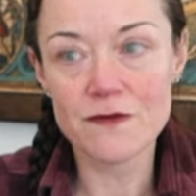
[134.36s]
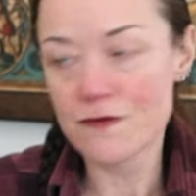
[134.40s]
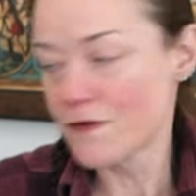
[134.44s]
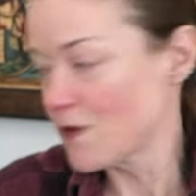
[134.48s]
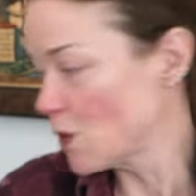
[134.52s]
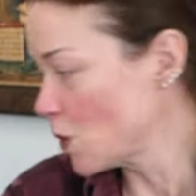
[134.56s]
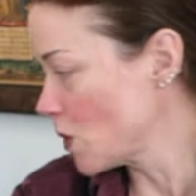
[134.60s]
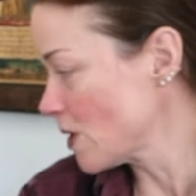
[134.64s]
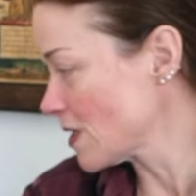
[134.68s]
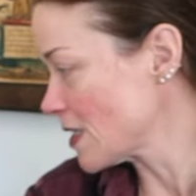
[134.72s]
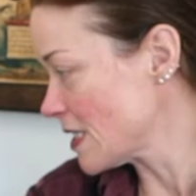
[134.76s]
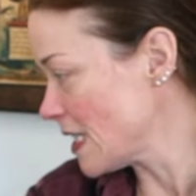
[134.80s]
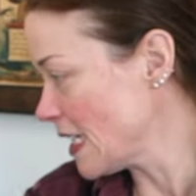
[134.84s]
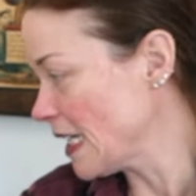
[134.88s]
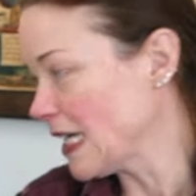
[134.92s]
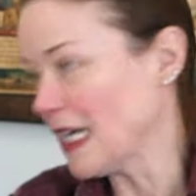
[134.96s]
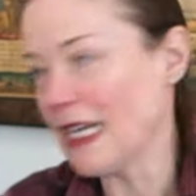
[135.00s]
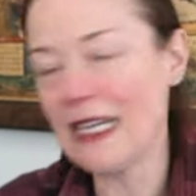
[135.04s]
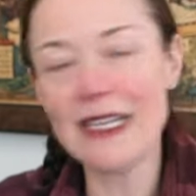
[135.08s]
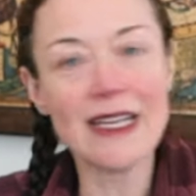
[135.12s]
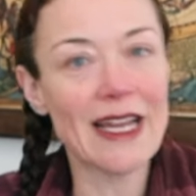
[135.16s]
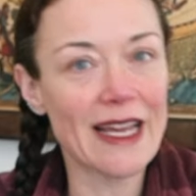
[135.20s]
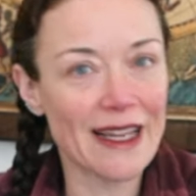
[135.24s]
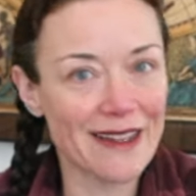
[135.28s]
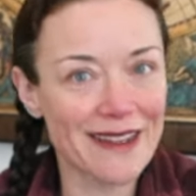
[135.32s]

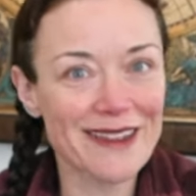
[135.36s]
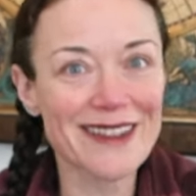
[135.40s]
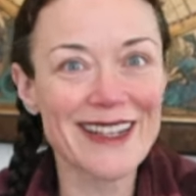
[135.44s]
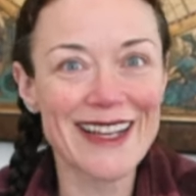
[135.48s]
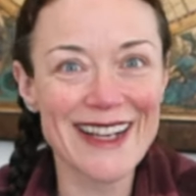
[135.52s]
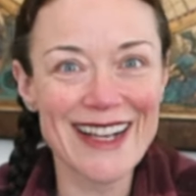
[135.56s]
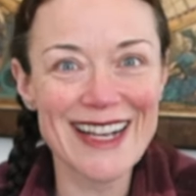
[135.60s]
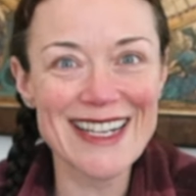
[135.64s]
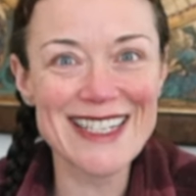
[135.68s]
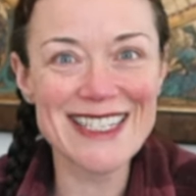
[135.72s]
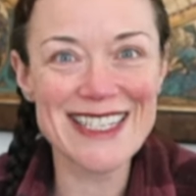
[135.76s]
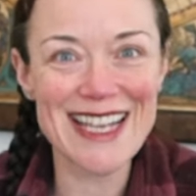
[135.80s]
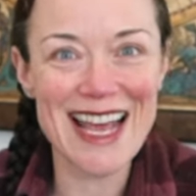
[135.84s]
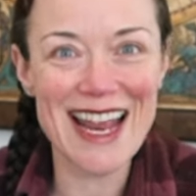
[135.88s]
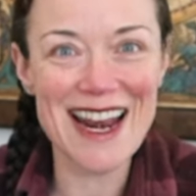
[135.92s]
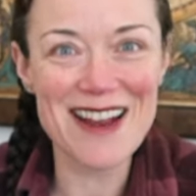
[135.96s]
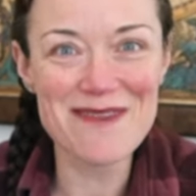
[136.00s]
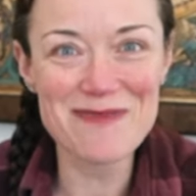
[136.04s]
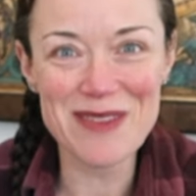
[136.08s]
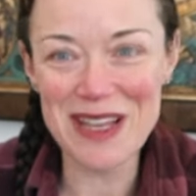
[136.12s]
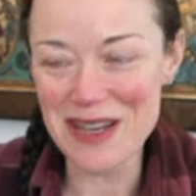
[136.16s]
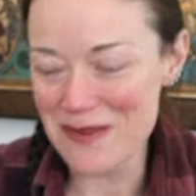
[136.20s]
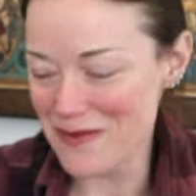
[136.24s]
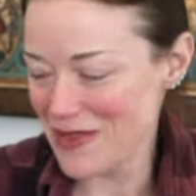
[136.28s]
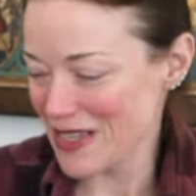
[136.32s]
14, like I said,
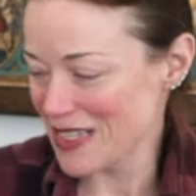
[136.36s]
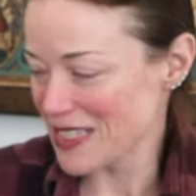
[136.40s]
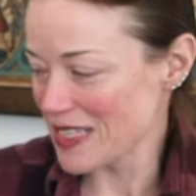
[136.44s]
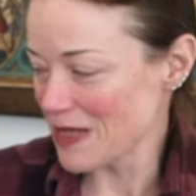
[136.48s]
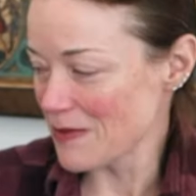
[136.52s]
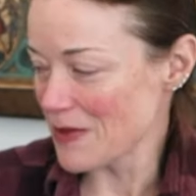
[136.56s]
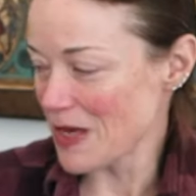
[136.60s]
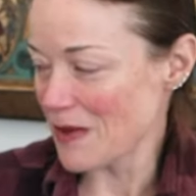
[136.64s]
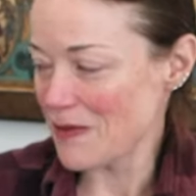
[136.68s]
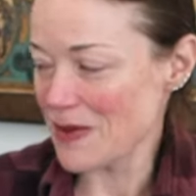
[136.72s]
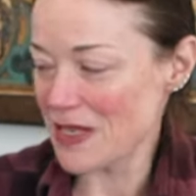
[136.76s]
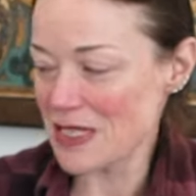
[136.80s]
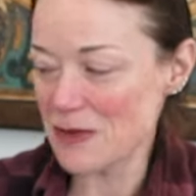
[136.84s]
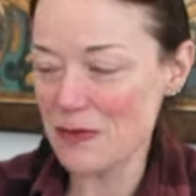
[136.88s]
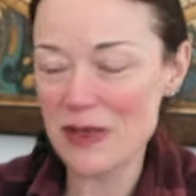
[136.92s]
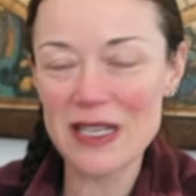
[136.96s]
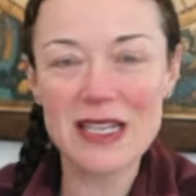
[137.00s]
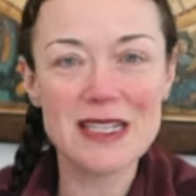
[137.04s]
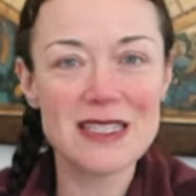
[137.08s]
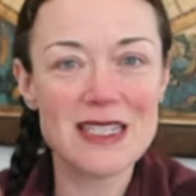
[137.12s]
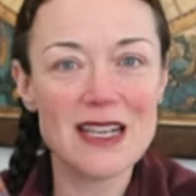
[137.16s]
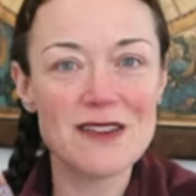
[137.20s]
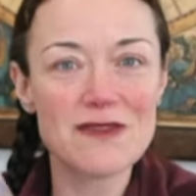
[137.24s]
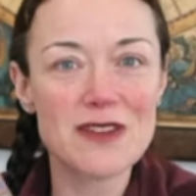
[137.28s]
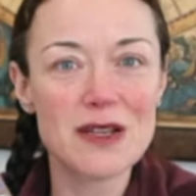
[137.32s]
I'm gonna mix them up, is
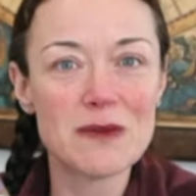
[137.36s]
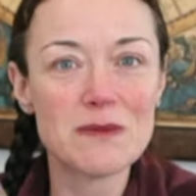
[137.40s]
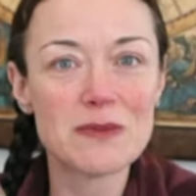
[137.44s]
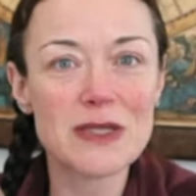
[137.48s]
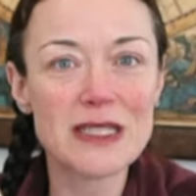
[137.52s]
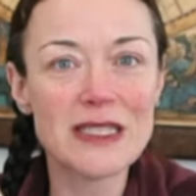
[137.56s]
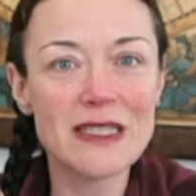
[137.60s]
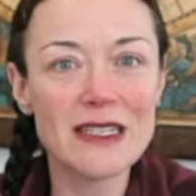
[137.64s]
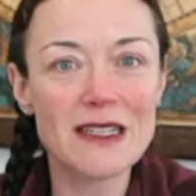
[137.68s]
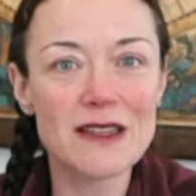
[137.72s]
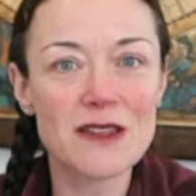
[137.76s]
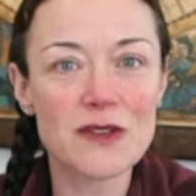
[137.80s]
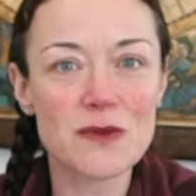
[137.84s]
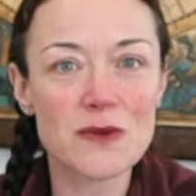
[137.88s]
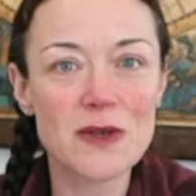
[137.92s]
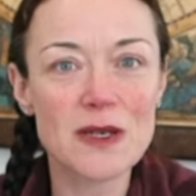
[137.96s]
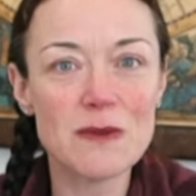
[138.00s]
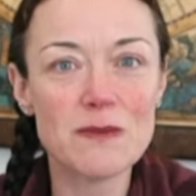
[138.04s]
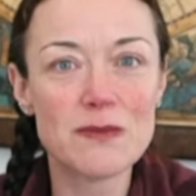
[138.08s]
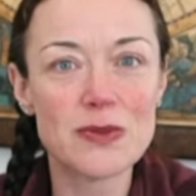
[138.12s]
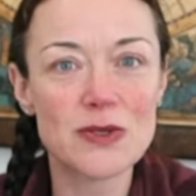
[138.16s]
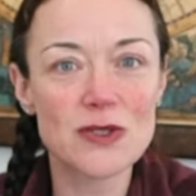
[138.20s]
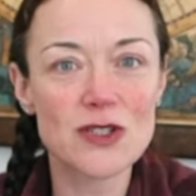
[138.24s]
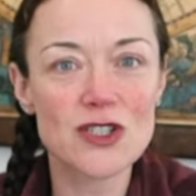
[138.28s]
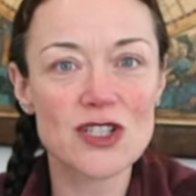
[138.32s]
because I've completed
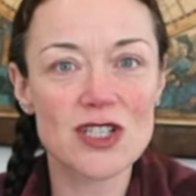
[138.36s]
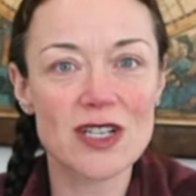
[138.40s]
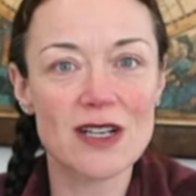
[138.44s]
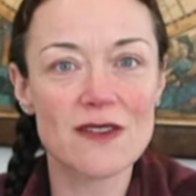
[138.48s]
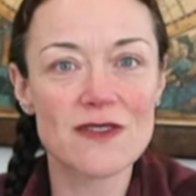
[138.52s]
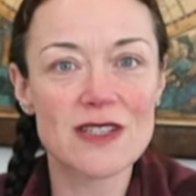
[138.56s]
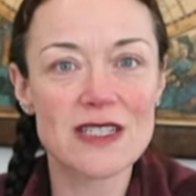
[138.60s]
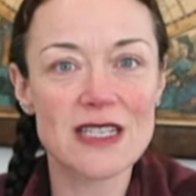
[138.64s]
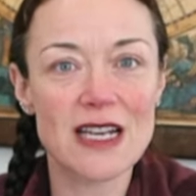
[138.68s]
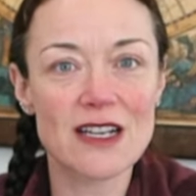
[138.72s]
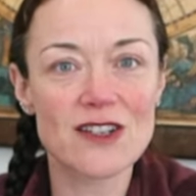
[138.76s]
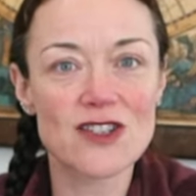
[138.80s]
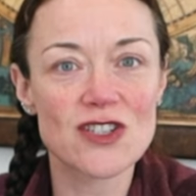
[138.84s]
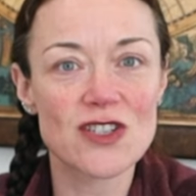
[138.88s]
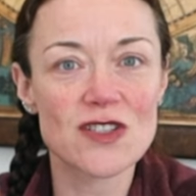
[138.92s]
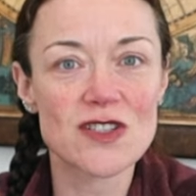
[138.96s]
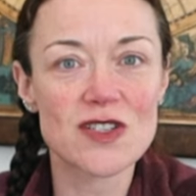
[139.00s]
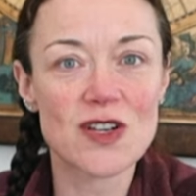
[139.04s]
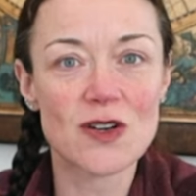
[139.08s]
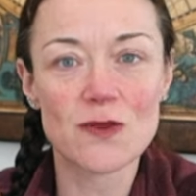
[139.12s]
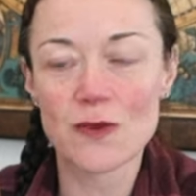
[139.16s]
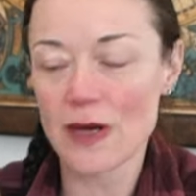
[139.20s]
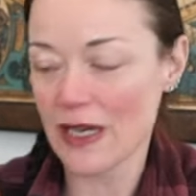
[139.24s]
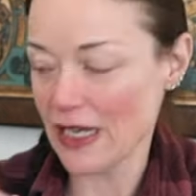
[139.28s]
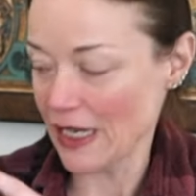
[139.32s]
3 bookshelf
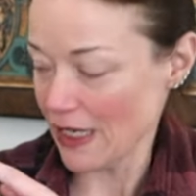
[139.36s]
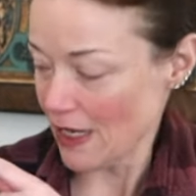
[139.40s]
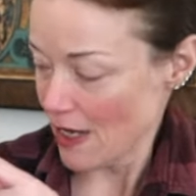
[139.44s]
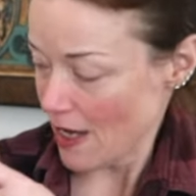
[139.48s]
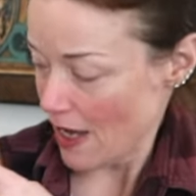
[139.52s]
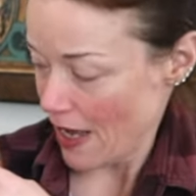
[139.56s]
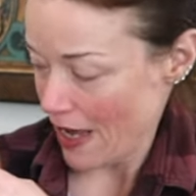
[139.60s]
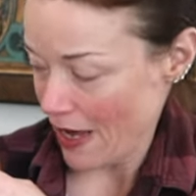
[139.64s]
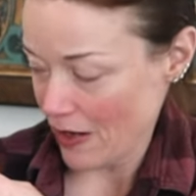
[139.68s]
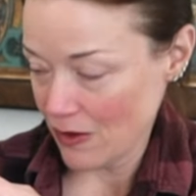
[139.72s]
sections already.